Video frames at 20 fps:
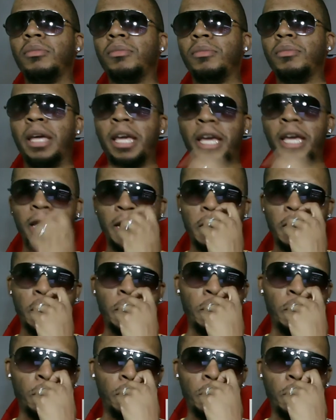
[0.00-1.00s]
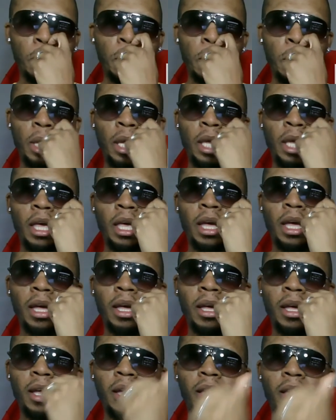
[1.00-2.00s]
and
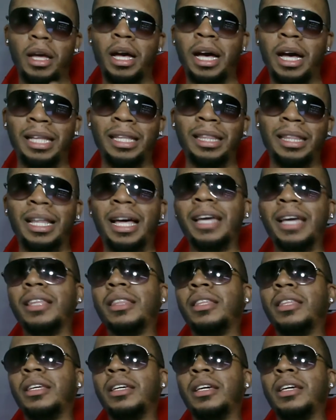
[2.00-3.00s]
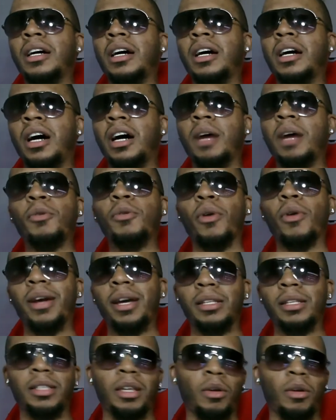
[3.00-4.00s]
I like the uh,
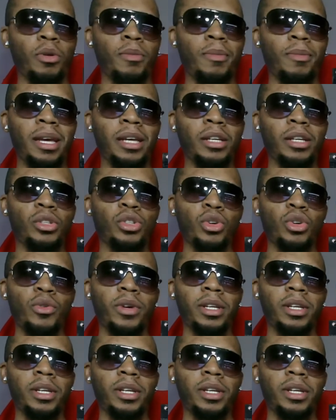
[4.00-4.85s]
upgrades that were made to it.